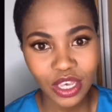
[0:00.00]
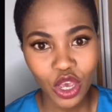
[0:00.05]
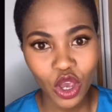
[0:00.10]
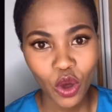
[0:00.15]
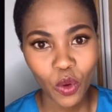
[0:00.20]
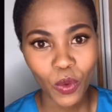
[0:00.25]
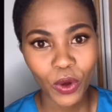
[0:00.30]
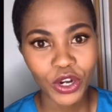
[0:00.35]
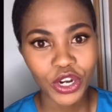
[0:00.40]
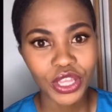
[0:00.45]

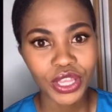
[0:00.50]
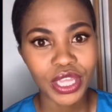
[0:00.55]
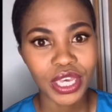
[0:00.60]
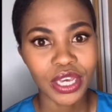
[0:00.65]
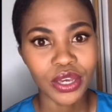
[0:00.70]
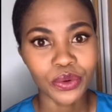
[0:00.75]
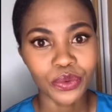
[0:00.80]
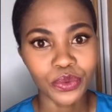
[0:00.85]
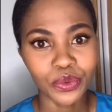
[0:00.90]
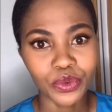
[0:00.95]
what are their
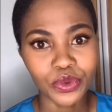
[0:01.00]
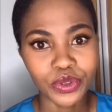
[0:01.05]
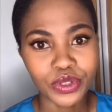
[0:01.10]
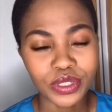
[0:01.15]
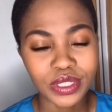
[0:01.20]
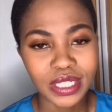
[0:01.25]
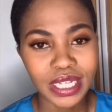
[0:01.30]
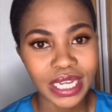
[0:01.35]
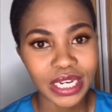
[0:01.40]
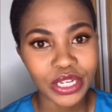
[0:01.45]

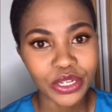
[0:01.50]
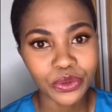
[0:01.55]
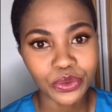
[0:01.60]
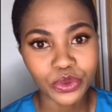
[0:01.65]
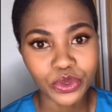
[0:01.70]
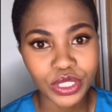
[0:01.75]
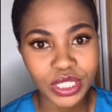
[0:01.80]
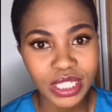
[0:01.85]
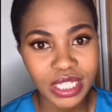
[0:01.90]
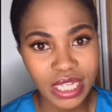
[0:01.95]
study
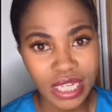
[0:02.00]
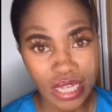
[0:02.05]
routine,